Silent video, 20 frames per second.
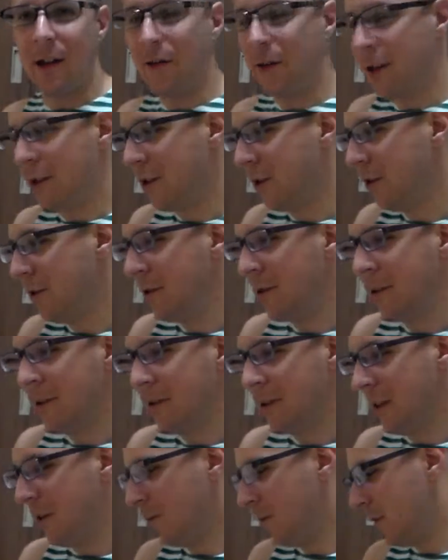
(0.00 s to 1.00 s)
no issues,
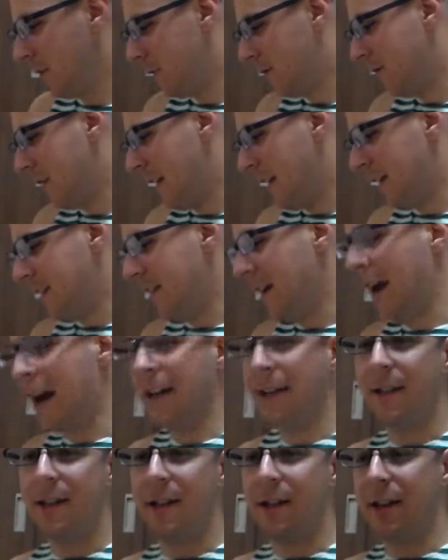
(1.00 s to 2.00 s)
and gun works
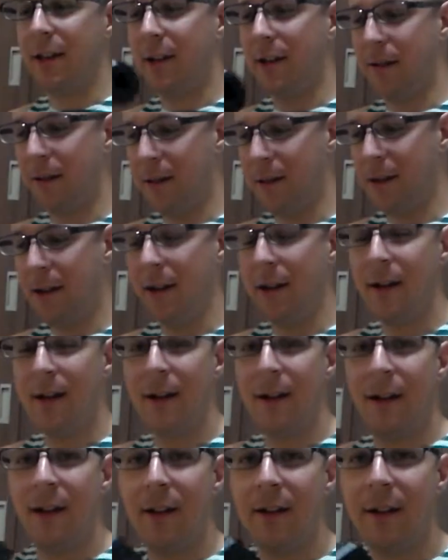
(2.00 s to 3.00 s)
fantastic.
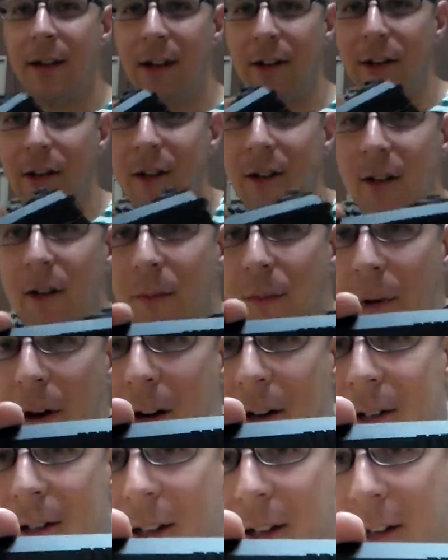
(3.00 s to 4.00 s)
You got your little
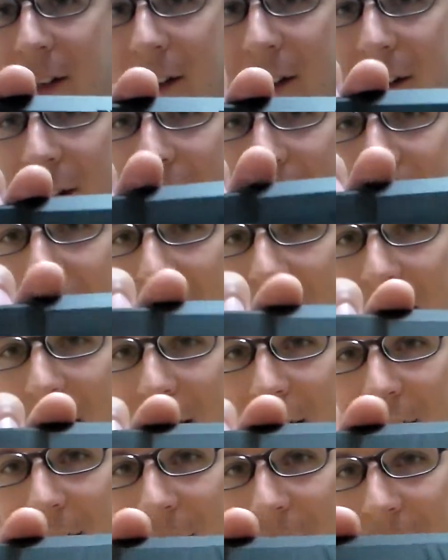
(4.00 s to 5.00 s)
marks on here,
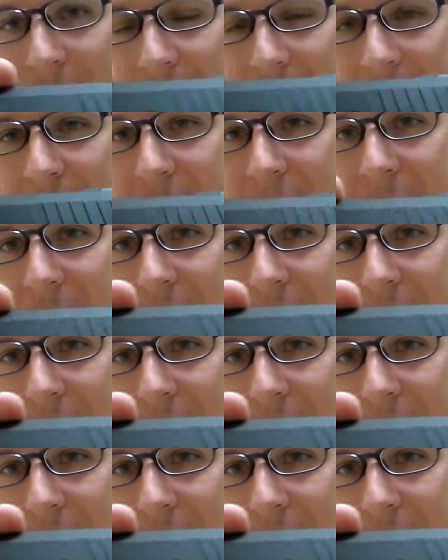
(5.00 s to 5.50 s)
HK and all that good